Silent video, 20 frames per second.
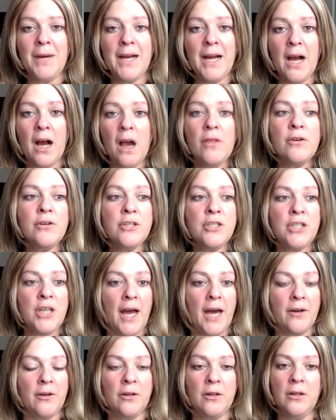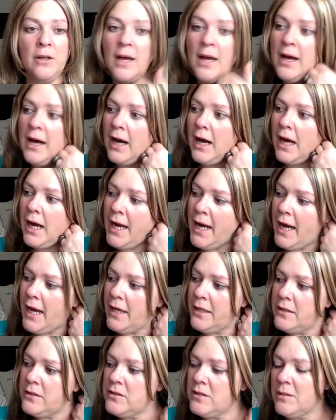On my other channel, I
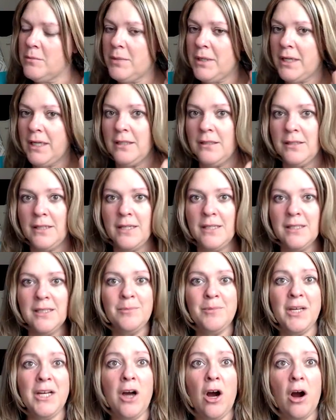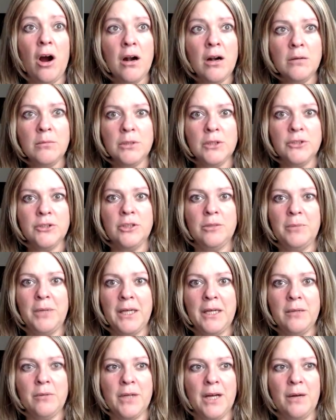had somebody say something horrible
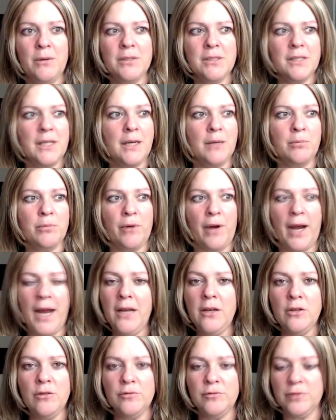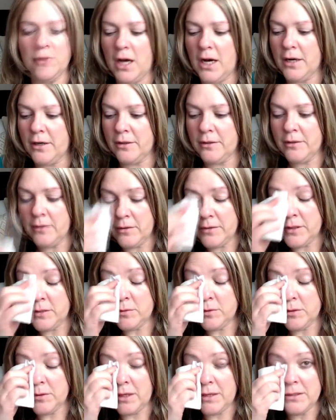to me when I was like a brand new vlogger.
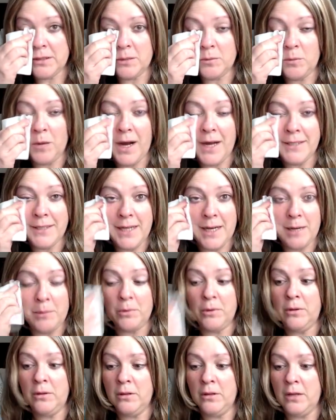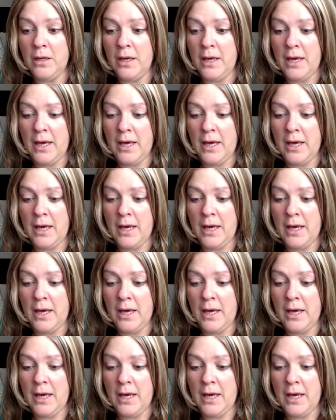This was when I was on Wise Apple.